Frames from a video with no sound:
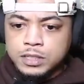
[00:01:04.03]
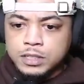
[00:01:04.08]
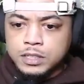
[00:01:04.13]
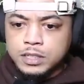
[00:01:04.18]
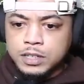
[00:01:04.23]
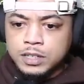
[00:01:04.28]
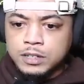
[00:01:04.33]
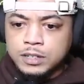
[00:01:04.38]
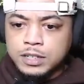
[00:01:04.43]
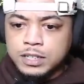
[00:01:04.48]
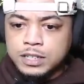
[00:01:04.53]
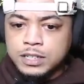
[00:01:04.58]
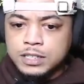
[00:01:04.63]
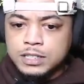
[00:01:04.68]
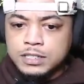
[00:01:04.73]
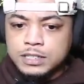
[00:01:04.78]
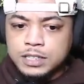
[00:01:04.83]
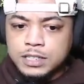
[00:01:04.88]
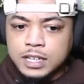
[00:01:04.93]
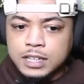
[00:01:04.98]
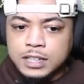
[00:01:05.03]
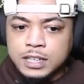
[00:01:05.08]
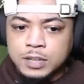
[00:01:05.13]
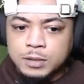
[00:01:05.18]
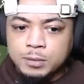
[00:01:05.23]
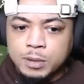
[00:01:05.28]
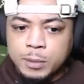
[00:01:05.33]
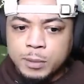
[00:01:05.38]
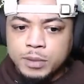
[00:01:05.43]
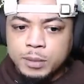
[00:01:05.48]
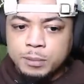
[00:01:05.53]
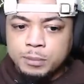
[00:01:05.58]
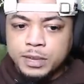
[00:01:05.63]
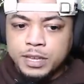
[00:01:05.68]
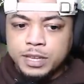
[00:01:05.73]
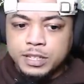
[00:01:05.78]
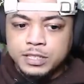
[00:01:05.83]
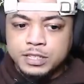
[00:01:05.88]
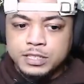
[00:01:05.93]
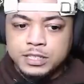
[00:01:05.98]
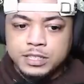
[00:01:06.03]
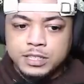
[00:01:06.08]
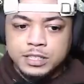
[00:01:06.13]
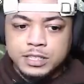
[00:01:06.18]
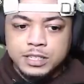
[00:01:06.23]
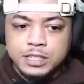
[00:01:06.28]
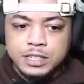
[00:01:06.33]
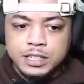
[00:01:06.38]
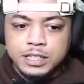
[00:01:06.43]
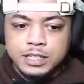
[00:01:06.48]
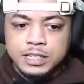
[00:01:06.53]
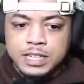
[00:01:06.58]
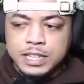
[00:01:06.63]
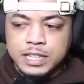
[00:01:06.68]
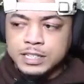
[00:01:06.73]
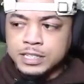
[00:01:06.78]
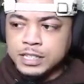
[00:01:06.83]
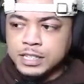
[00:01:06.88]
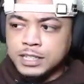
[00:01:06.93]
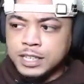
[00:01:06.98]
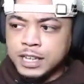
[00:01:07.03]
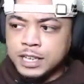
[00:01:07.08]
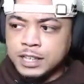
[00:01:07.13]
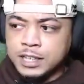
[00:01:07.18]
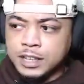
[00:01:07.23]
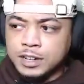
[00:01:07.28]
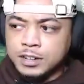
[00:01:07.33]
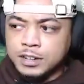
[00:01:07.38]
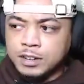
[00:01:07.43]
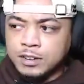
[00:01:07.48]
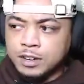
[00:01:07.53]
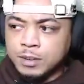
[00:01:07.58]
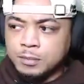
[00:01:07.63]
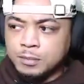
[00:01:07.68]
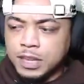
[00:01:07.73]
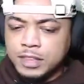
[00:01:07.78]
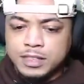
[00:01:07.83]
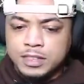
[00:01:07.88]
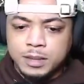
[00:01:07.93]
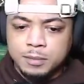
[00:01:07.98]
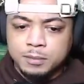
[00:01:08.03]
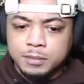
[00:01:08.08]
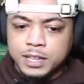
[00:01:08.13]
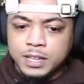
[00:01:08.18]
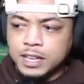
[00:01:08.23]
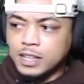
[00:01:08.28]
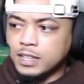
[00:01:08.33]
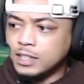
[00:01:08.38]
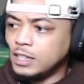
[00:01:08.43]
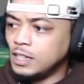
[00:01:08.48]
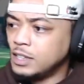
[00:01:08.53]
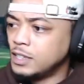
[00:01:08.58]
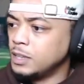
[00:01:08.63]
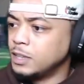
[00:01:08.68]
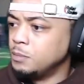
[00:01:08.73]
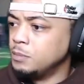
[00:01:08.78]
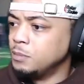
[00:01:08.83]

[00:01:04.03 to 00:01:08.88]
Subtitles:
Here is, I think, probably the biggest catch of the day there. Oh, I think I'm blocking it. I think I'm